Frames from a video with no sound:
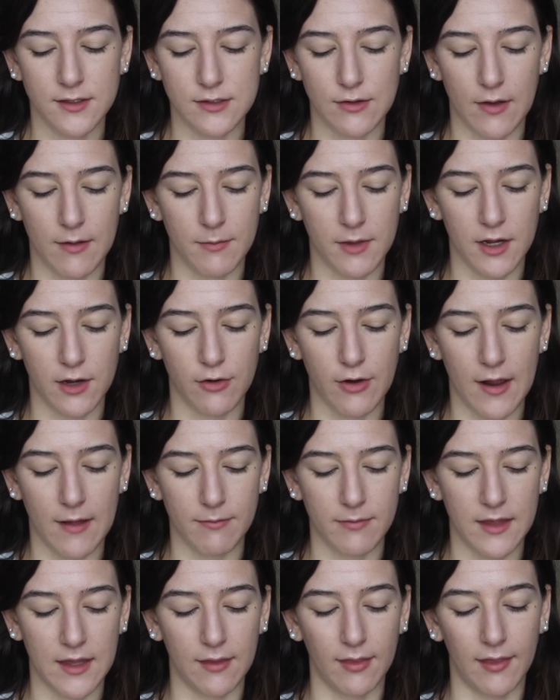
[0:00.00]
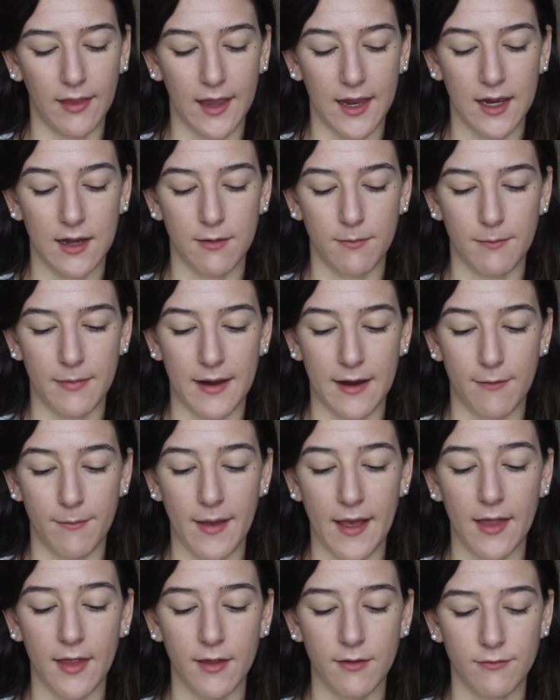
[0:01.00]
So I'm going to grab the Laid Bare
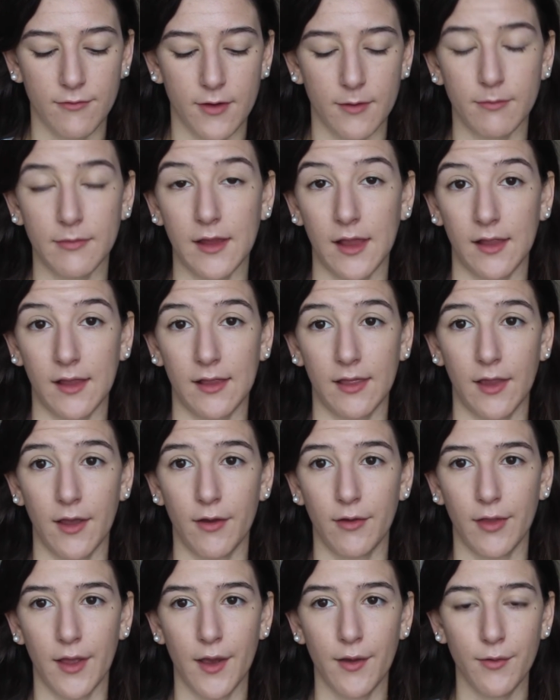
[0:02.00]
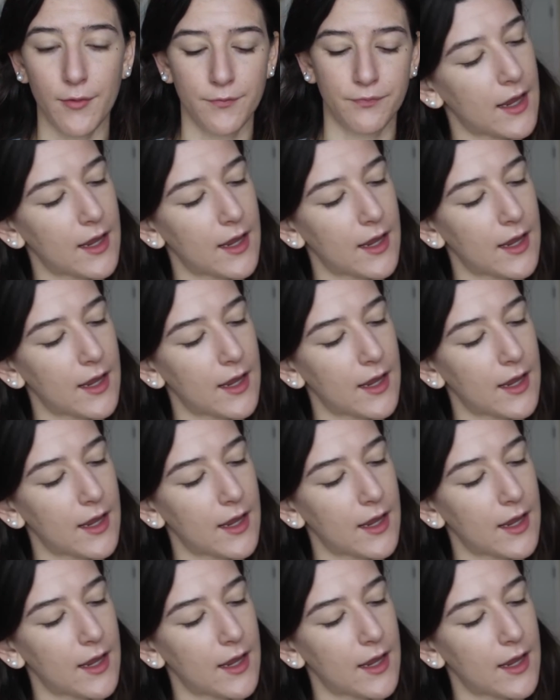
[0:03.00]
palette from Lolo,